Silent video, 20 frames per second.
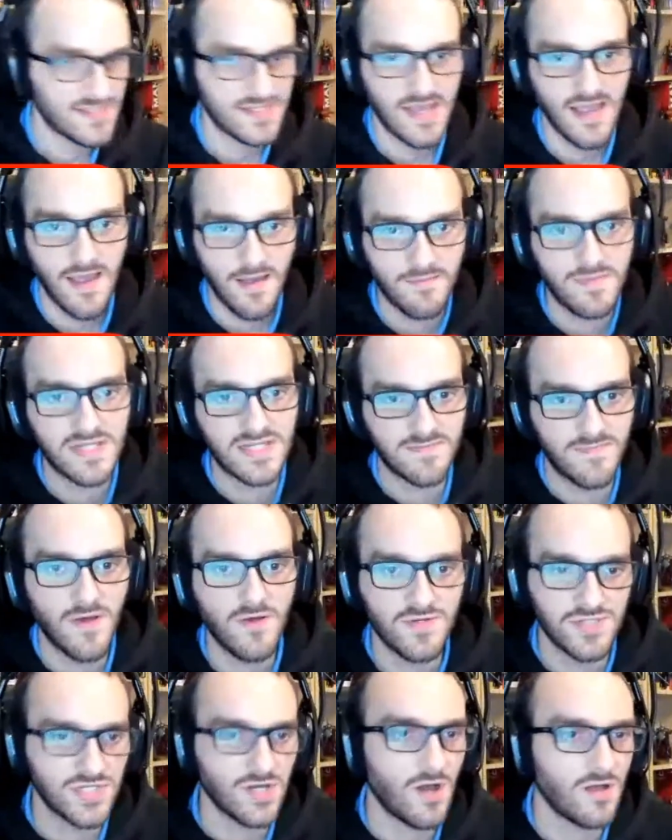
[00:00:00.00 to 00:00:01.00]
I'm
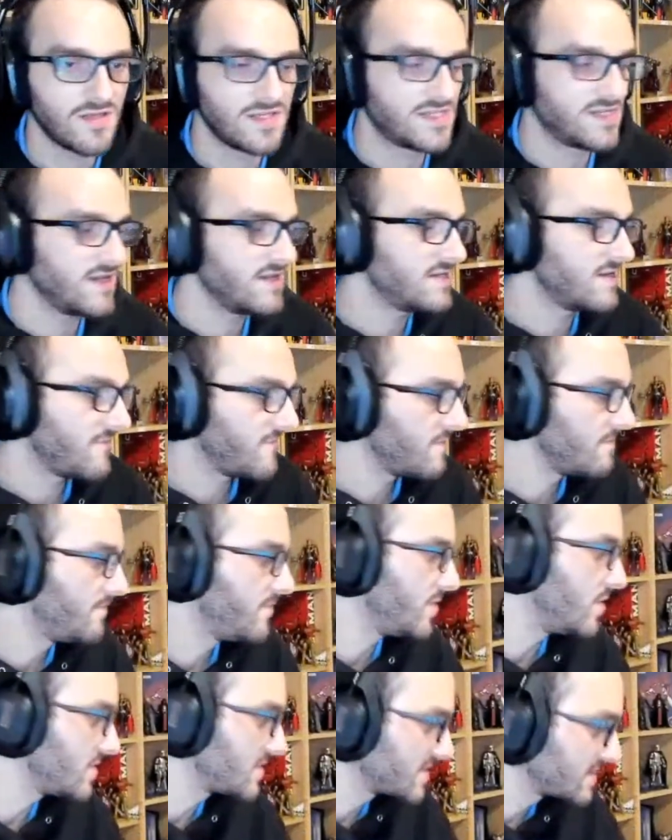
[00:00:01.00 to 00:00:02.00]
exposed to all these different
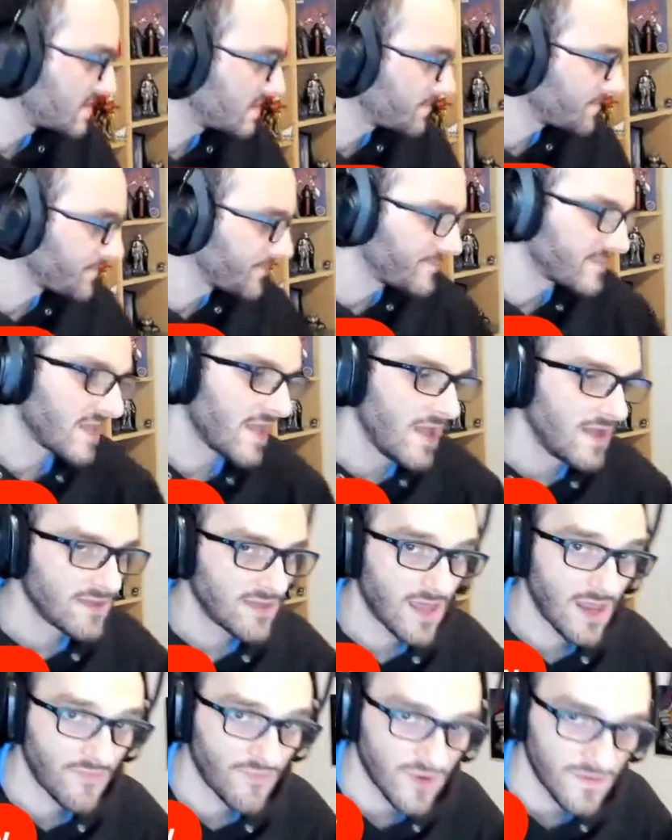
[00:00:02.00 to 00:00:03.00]
books
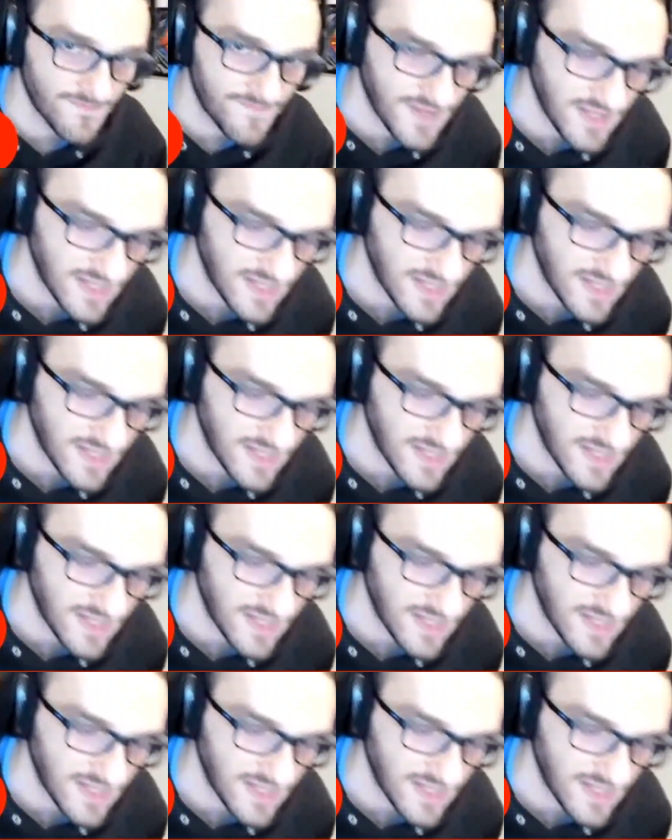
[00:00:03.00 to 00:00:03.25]
that I wouldn't be